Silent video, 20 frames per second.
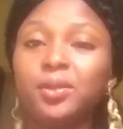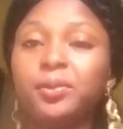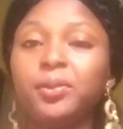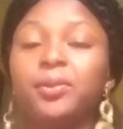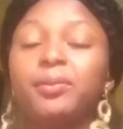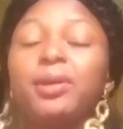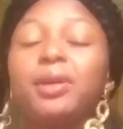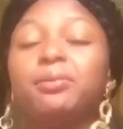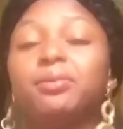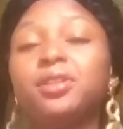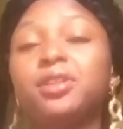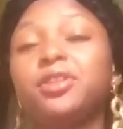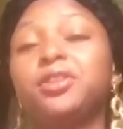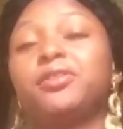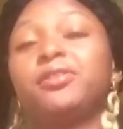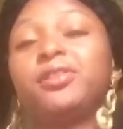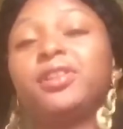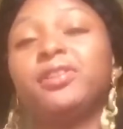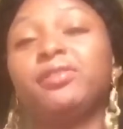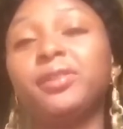Probably
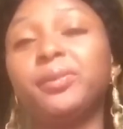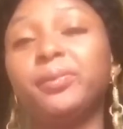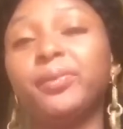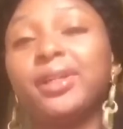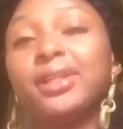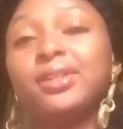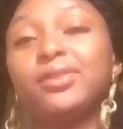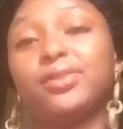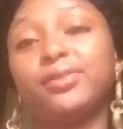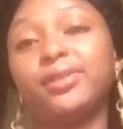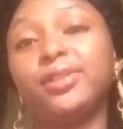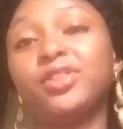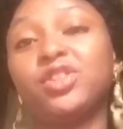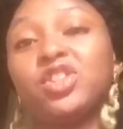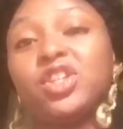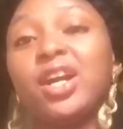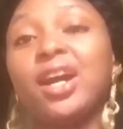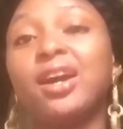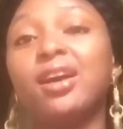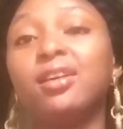you've given birth to a
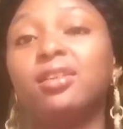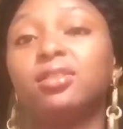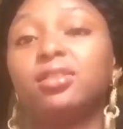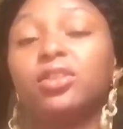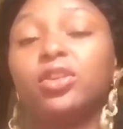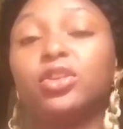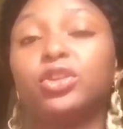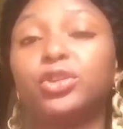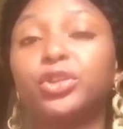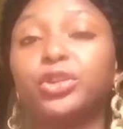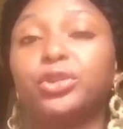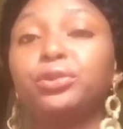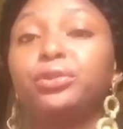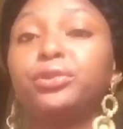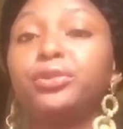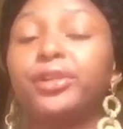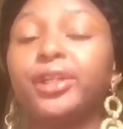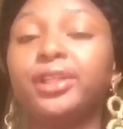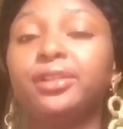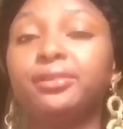child or
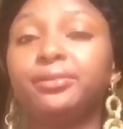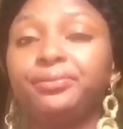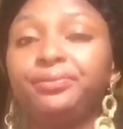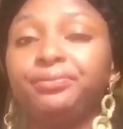children.